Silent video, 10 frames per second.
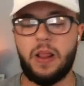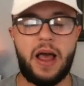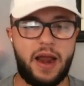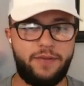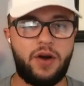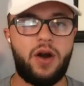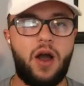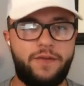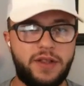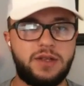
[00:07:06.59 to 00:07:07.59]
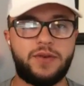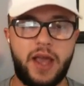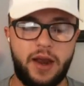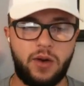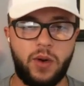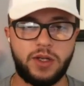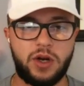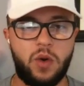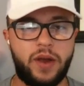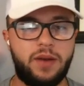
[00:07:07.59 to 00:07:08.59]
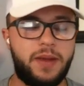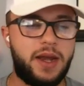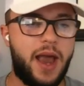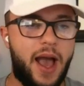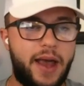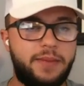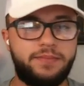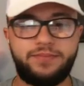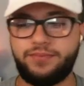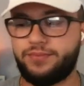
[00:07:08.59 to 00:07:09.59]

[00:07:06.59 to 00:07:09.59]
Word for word: and a lot of our offensive categories are going to be non